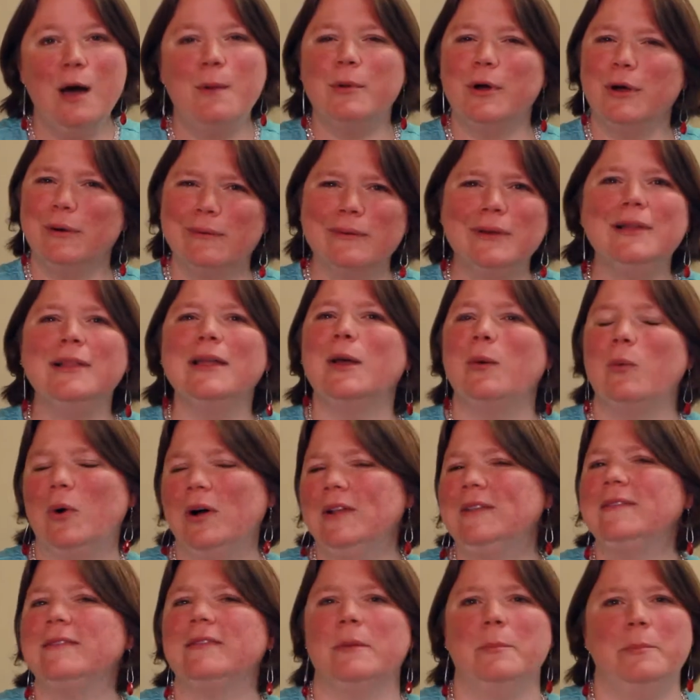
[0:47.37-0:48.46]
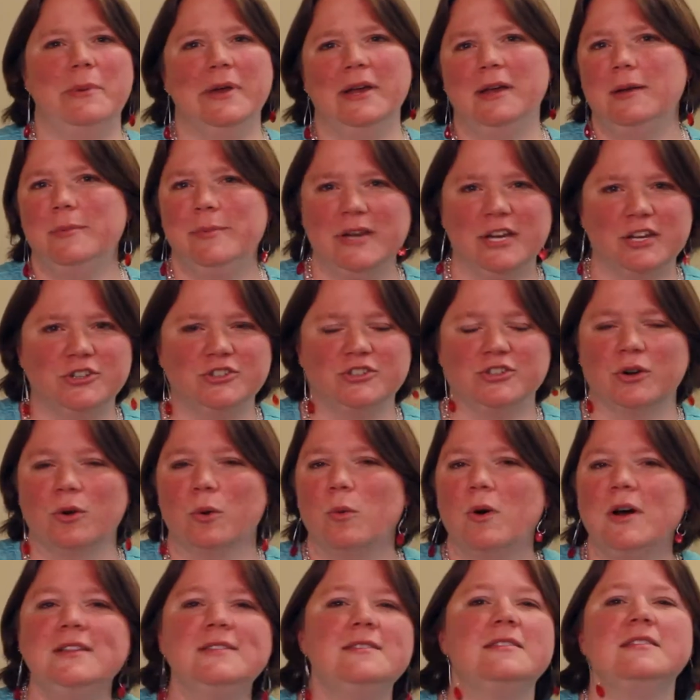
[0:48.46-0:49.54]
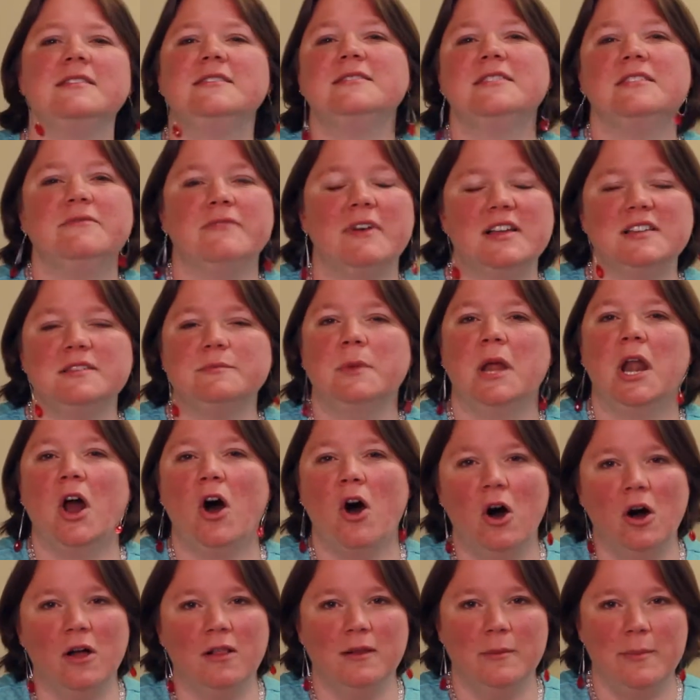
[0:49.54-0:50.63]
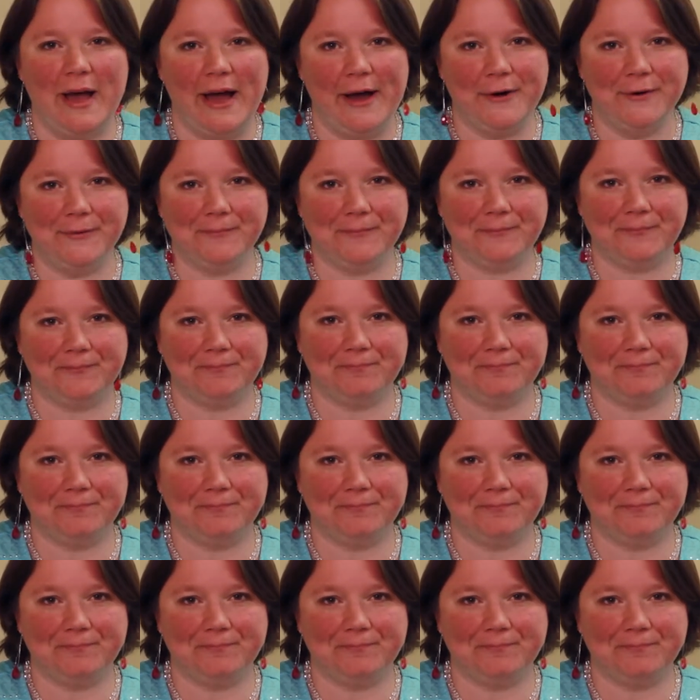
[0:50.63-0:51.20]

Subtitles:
But really, what's the big picture? What's this investment all about?